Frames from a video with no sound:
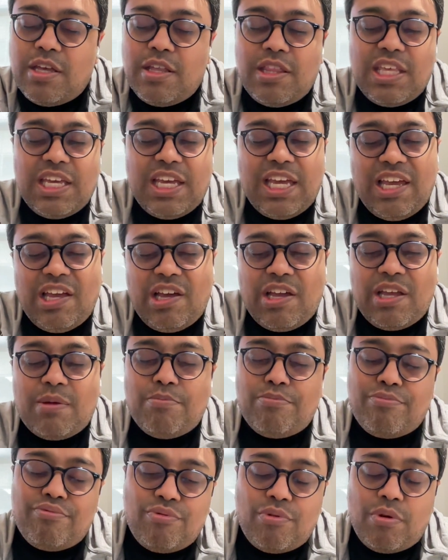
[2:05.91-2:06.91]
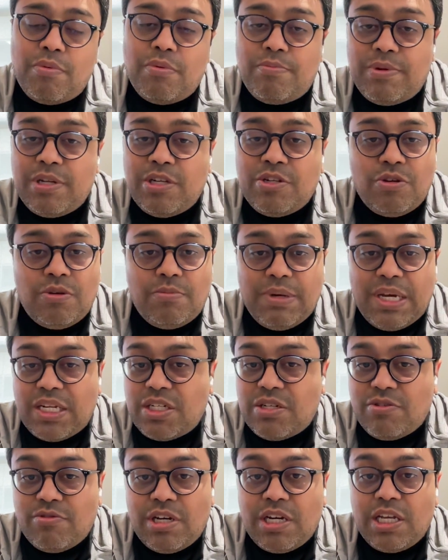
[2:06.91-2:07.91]
the AI can probably do
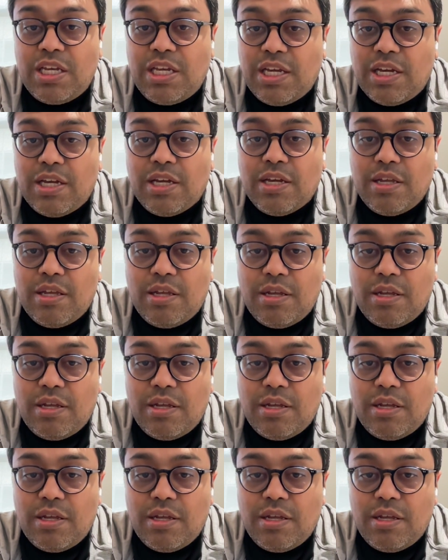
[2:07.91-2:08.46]
better in a year